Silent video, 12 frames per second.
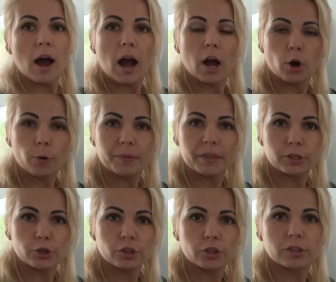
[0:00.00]
I hope that
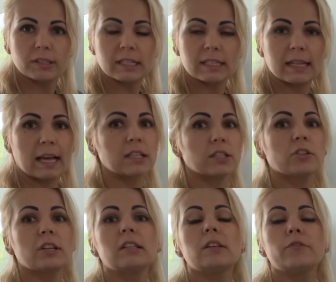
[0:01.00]
you enjoyed this lesson,
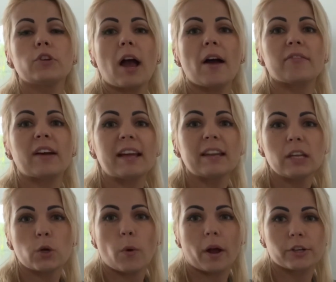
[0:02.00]
and if you have any
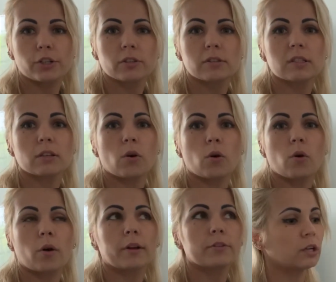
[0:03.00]
questions,
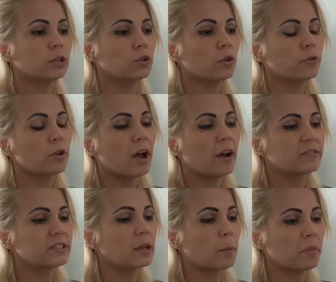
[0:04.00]
or I don't know, you have
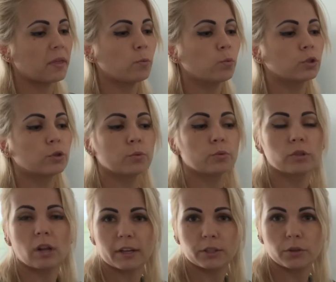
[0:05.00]
something what you would
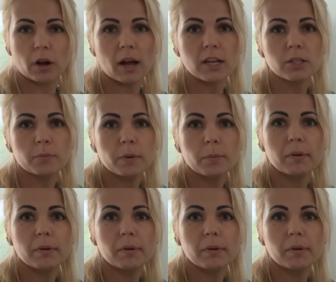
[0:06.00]
like to ask me,